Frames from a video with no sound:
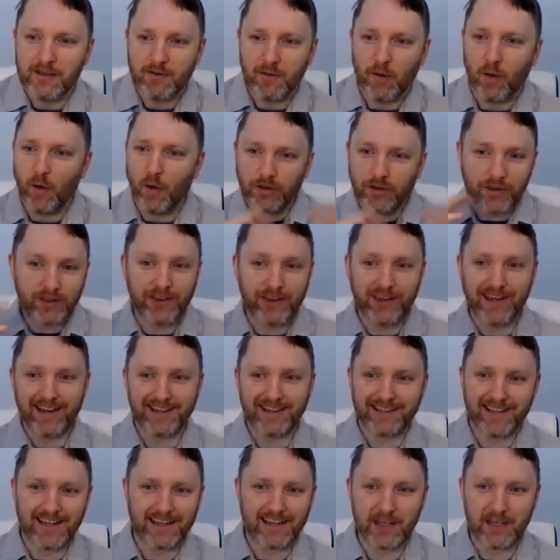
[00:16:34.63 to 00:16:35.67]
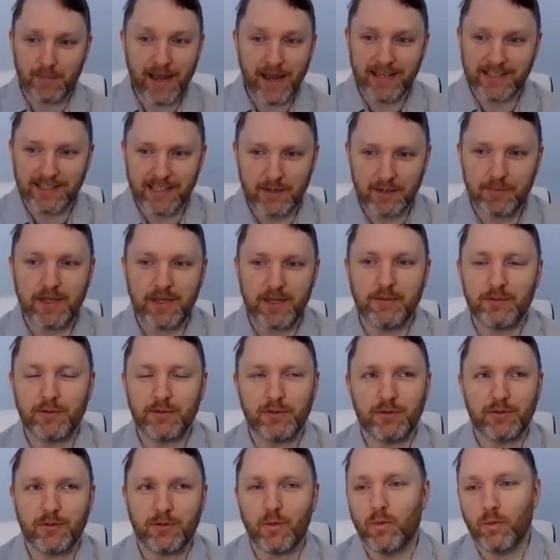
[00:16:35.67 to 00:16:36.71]
all the things that the pesky
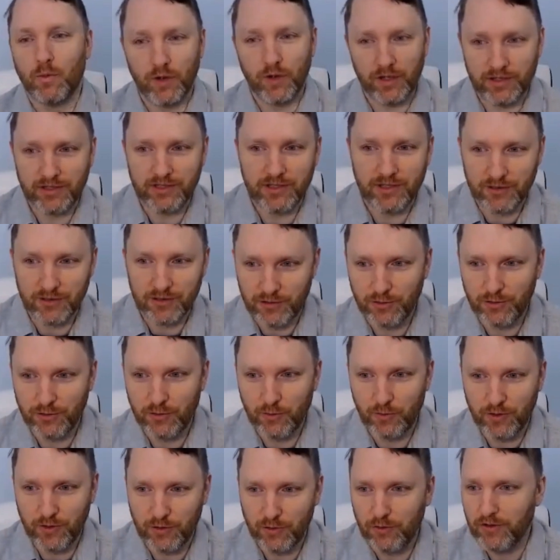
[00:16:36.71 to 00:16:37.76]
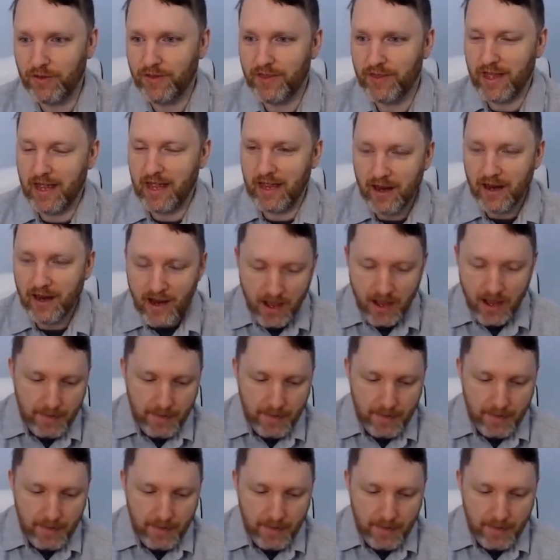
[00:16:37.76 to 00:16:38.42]
people want to do with all of their